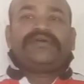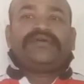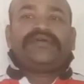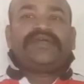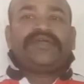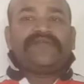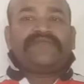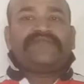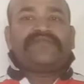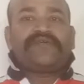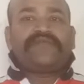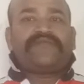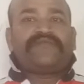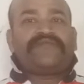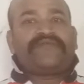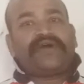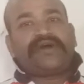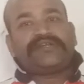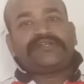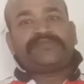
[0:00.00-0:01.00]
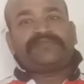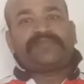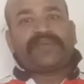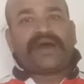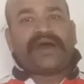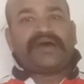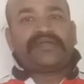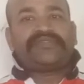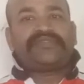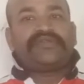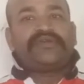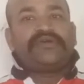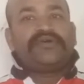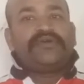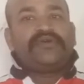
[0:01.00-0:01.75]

If the first pass